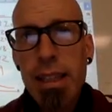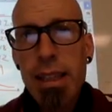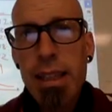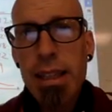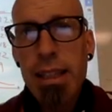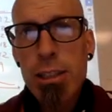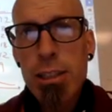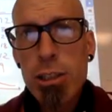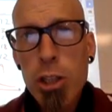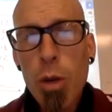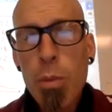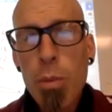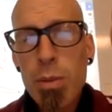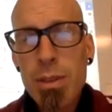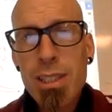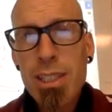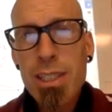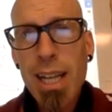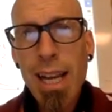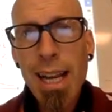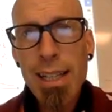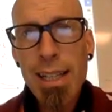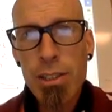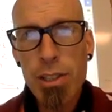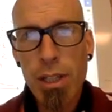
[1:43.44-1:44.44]
slope is
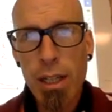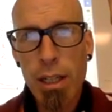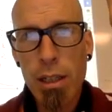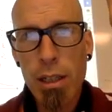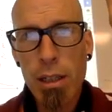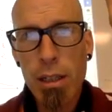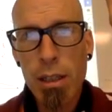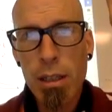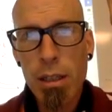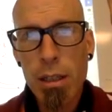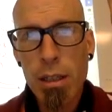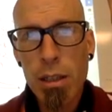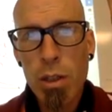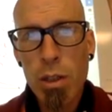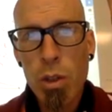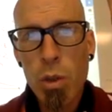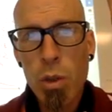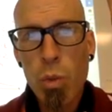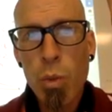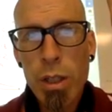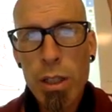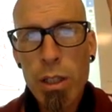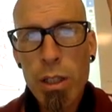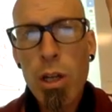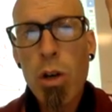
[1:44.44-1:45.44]
changing.
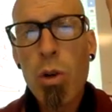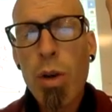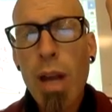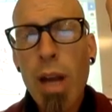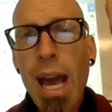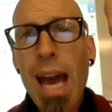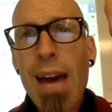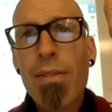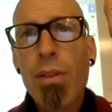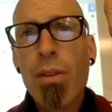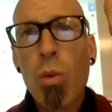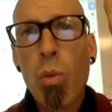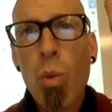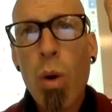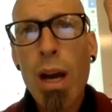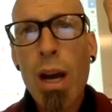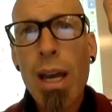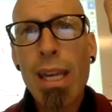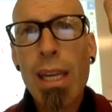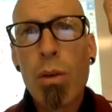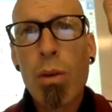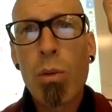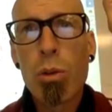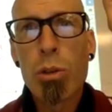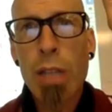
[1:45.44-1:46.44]
We don't have a y
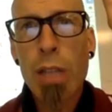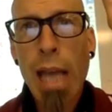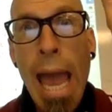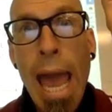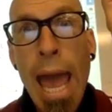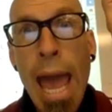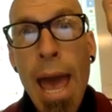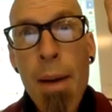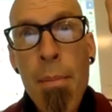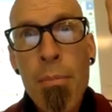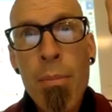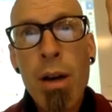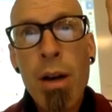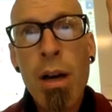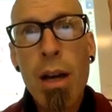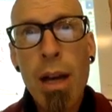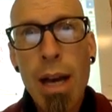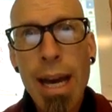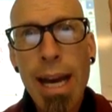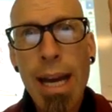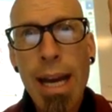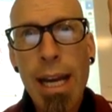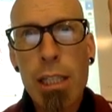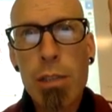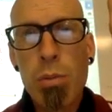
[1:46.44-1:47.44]
equals
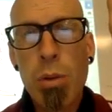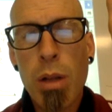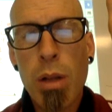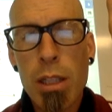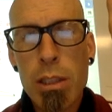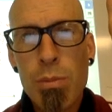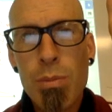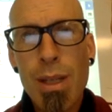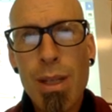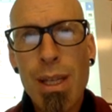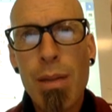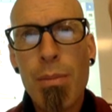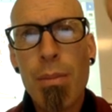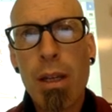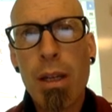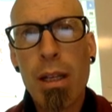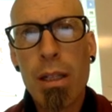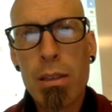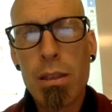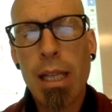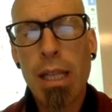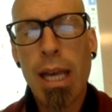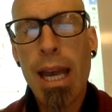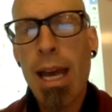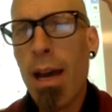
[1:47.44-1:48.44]
mx plus b
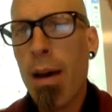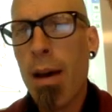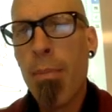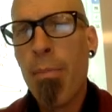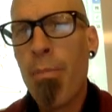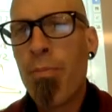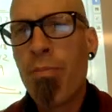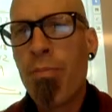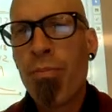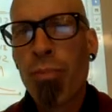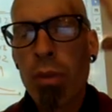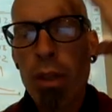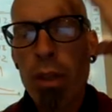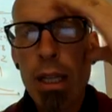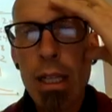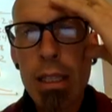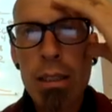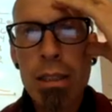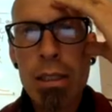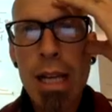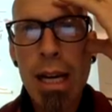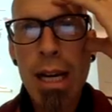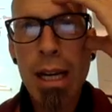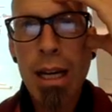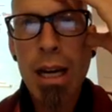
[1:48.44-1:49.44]
because the m is
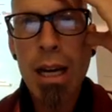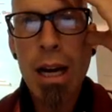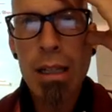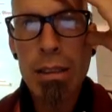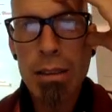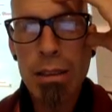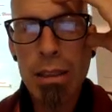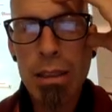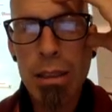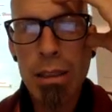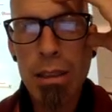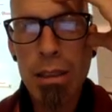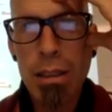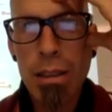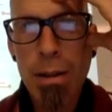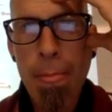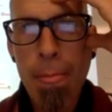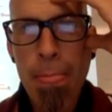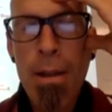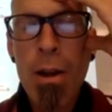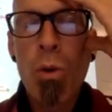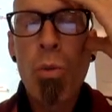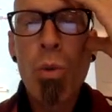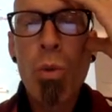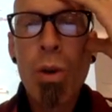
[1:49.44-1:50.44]
not constant.
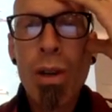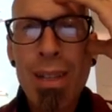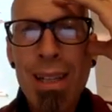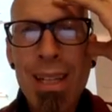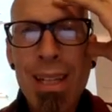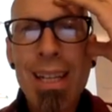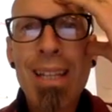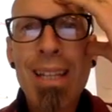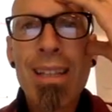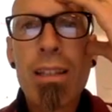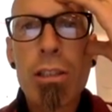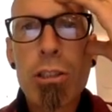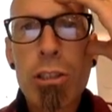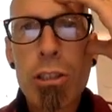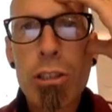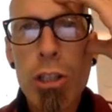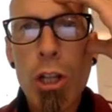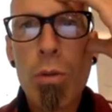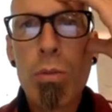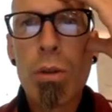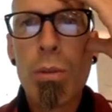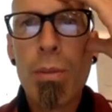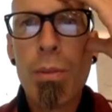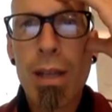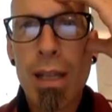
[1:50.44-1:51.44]
We need the
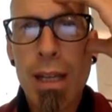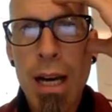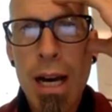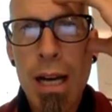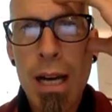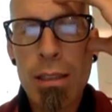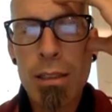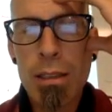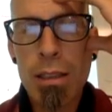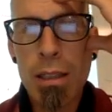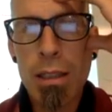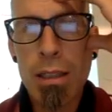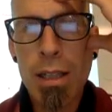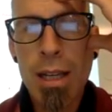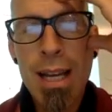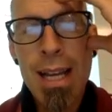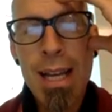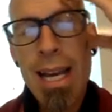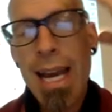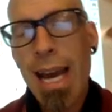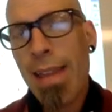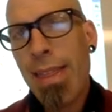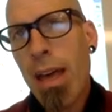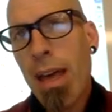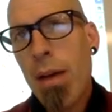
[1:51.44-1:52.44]
slope to be constant.
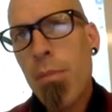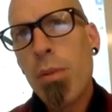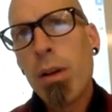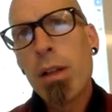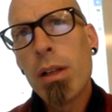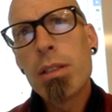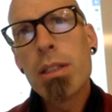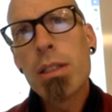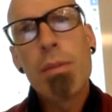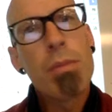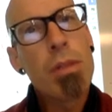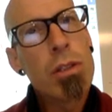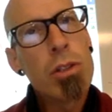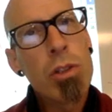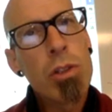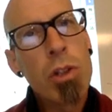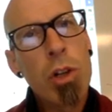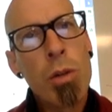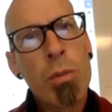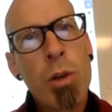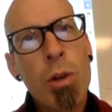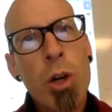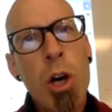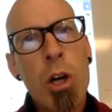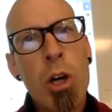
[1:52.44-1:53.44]
And that brings up this
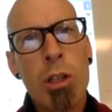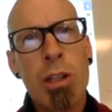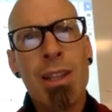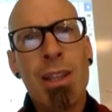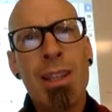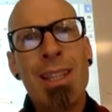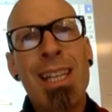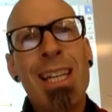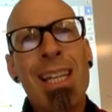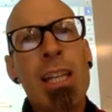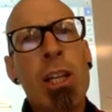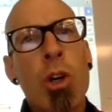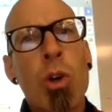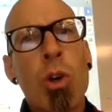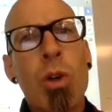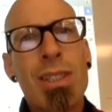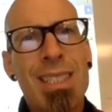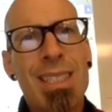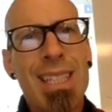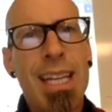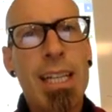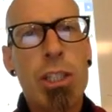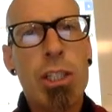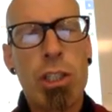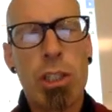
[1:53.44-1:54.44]
term called
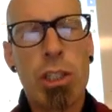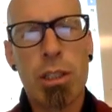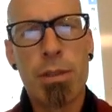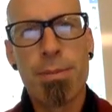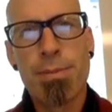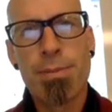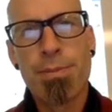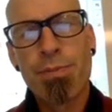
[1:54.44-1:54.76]
linearization.